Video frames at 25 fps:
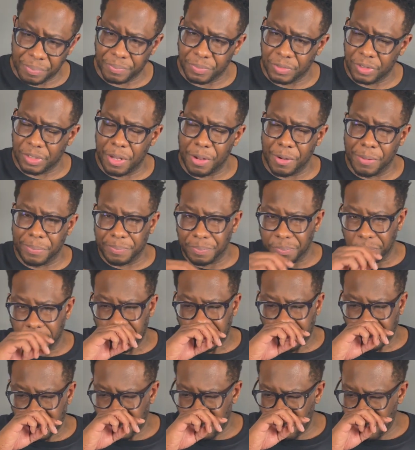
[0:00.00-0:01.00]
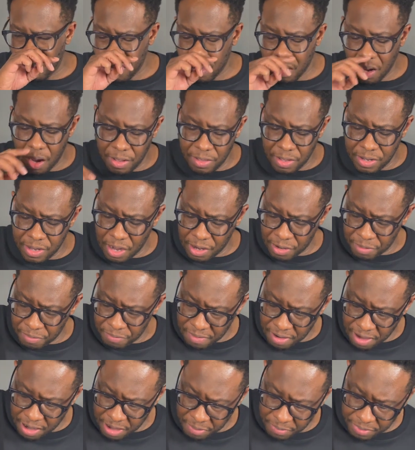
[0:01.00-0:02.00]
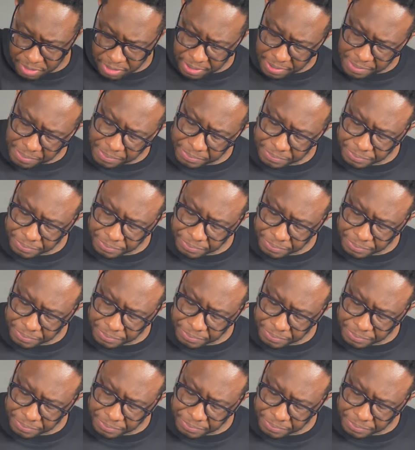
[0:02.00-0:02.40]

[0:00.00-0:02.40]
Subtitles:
So I think I can ride with it.